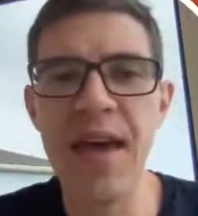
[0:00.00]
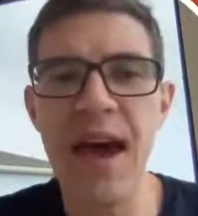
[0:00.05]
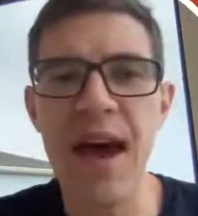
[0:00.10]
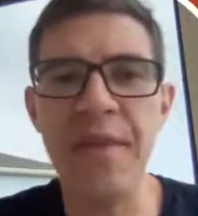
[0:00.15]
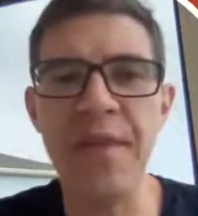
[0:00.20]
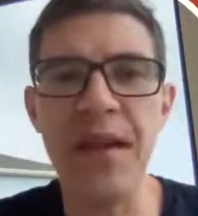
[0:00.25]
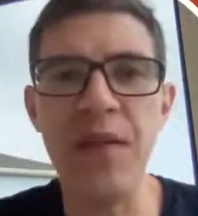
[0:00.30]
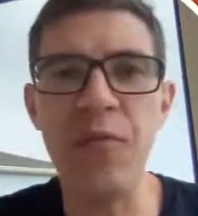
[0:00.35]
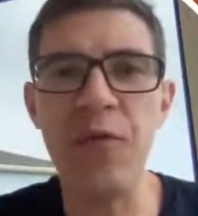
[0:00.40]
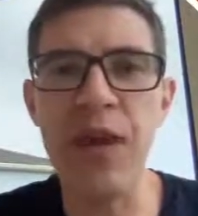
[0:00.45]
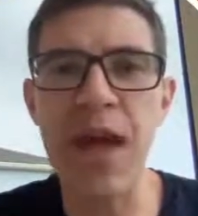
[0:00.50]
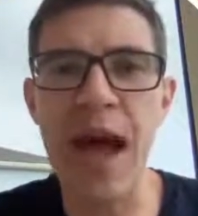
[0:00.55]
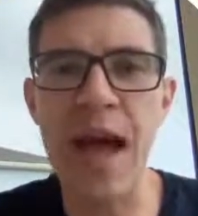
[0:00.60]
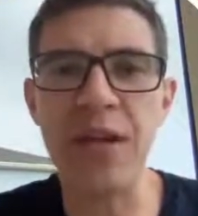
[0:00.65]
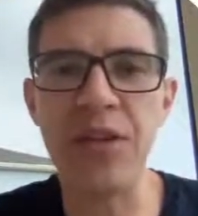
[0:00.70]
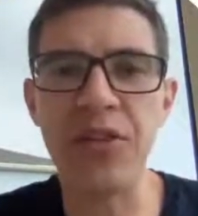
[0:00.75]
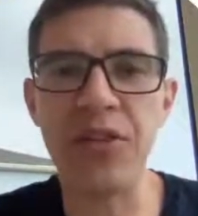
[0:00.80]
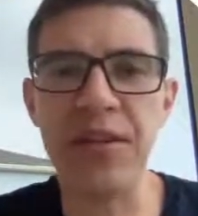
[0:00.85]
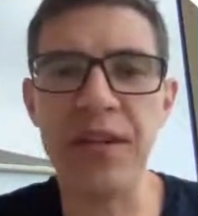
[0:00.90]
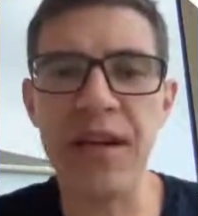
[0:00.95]
and then we
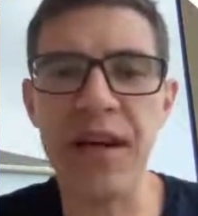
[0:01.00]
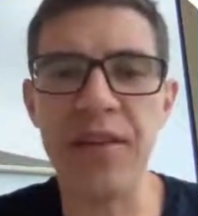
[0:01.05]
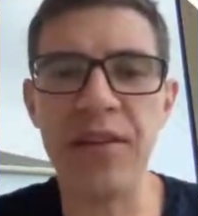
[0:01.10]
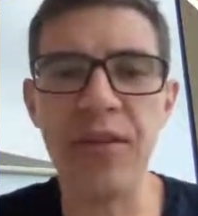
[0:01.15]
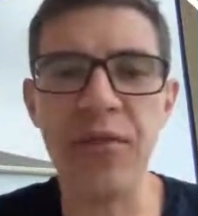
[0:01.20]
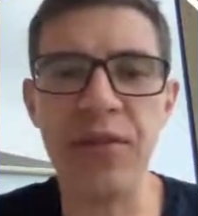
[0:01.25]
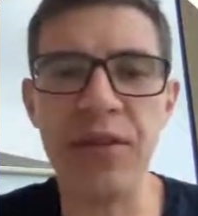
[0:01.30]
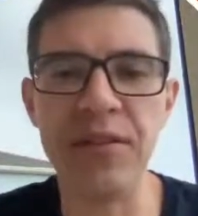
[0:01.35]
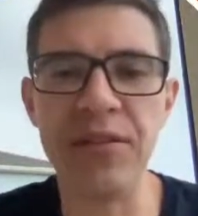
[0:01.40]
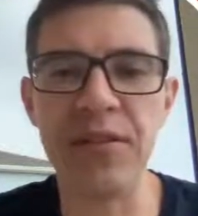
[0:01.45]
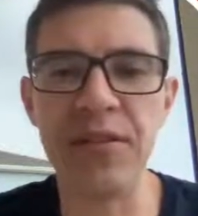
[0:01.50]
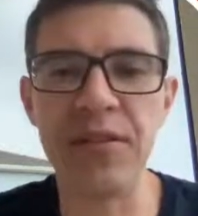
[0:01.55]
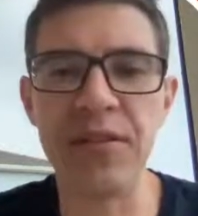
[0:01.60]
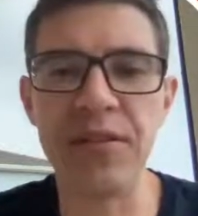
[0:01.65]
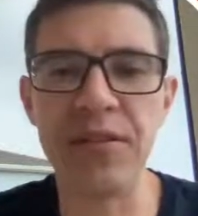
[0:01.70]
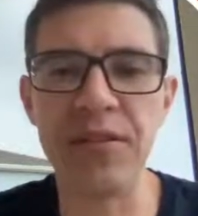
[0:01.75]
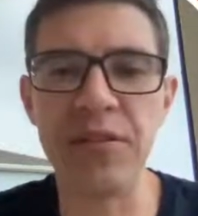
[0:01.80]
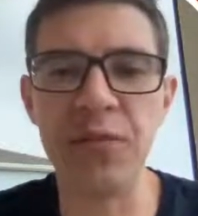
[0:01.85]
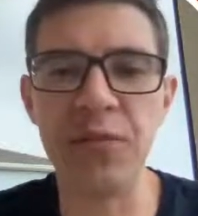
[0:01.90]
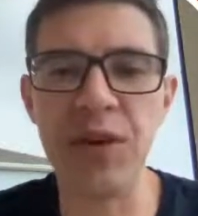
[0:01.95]
actually get the
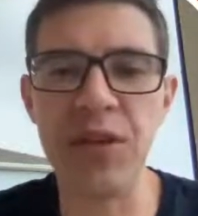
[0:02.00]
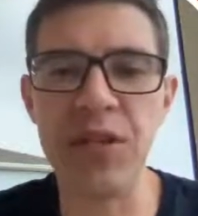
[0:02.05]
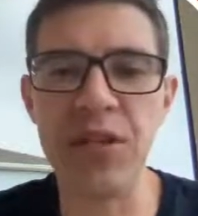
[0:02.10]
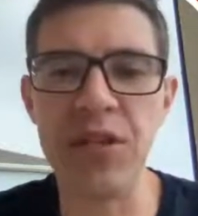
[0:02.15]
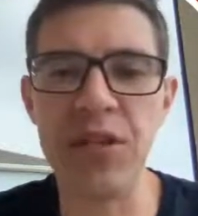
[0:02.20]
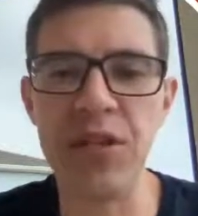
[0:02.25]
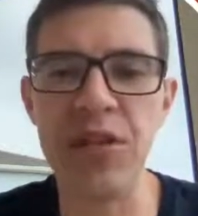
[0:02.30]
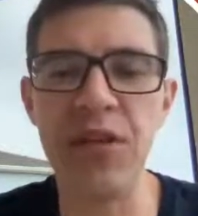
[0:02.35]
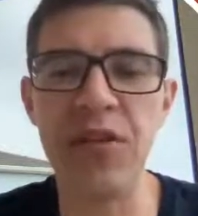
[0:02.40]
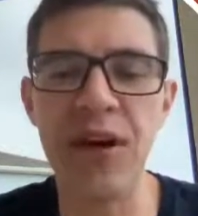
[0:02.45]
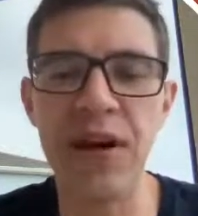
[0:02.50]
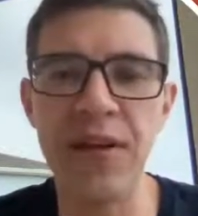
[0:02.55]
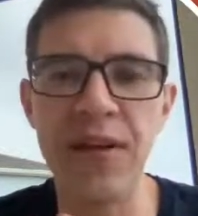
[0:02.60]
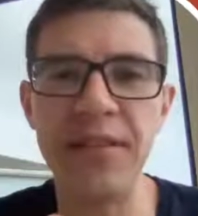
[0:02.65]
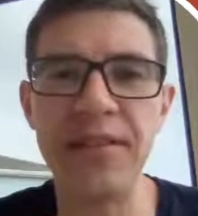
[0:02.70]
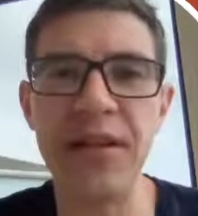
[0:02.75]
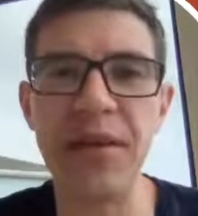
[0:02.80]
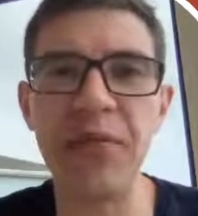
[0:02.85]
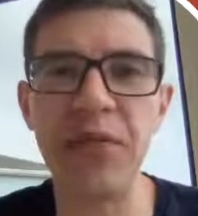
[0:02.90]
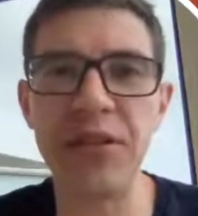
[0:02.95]
results, which are the
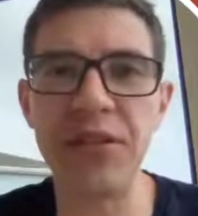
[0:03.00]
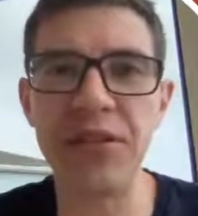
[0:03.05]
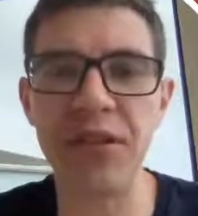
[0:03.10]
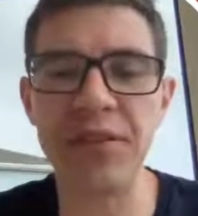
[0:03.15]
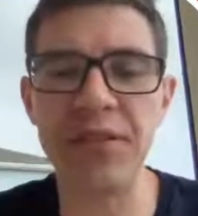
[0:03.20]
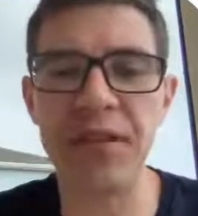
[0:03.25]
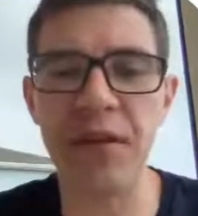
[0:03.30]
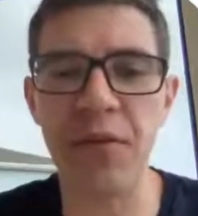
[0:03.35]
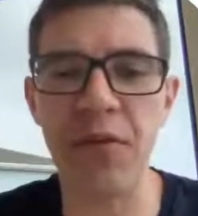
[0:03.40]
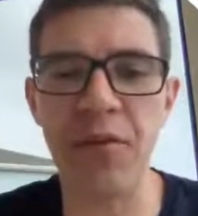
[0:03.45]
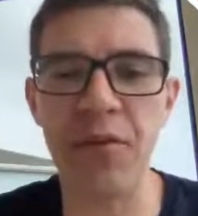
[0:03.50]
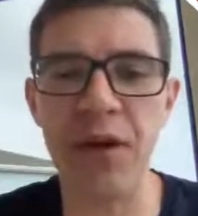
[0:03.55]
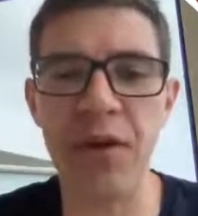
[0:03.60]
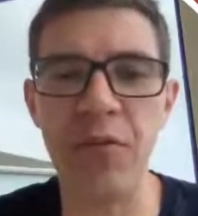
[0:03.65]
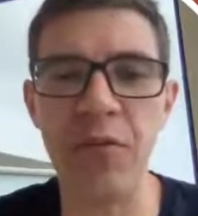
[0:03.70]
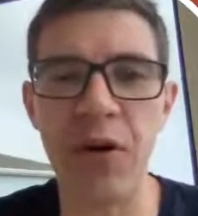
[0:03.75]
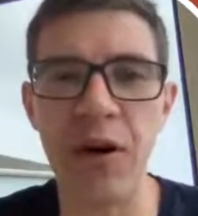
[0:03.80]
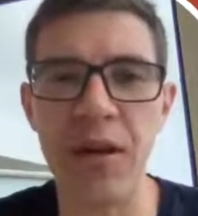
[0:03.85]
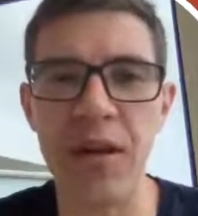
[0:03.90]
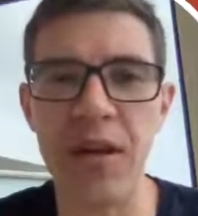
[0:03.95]
same results that we've
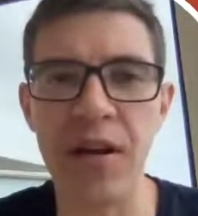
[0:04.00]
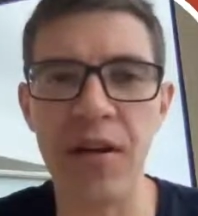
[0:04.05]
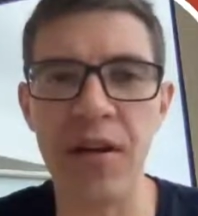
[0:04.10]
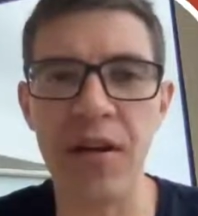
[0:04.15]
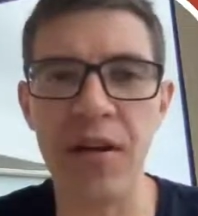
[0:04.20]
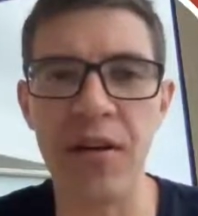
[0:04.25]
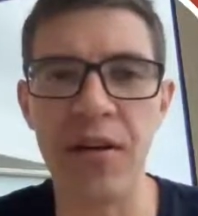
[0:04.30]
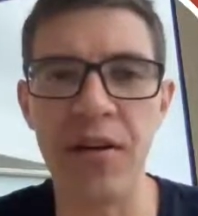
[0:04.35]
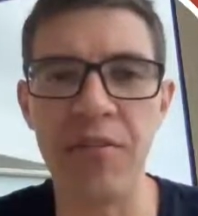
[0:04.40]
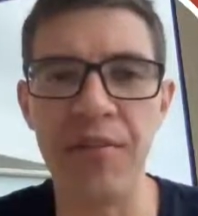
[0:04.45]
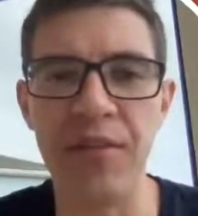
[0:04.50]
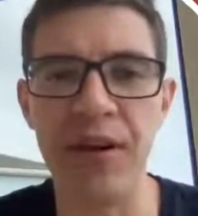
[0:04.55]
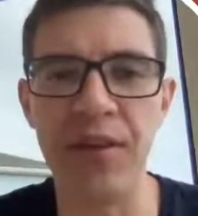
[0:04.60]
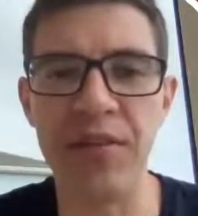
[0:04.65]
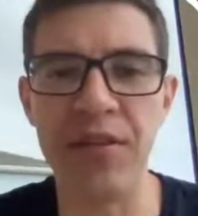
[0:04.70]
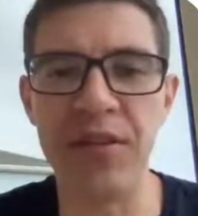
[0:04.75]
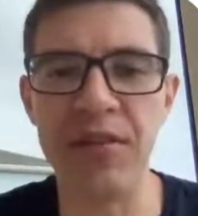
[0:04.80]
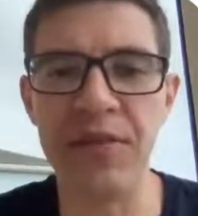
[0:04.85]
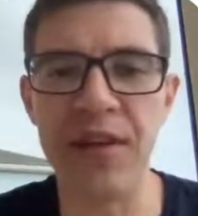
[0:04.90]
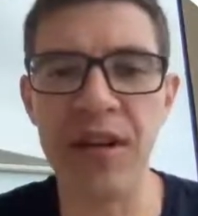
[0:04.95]
been working on
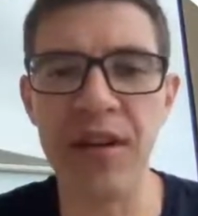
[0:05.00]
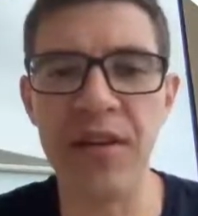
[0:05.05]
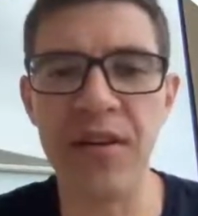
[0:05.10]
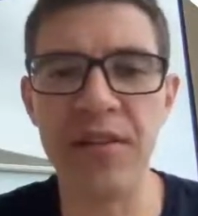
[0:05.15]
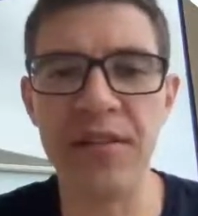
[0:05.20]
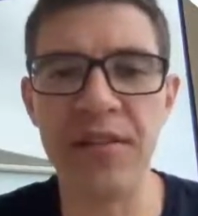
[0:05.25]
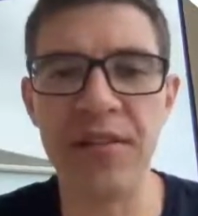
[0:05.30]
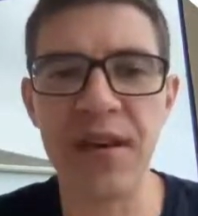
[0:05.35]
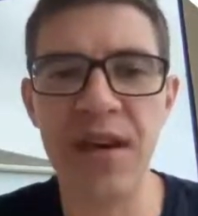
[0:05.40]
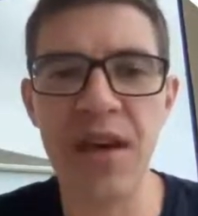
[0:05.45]
previous videos,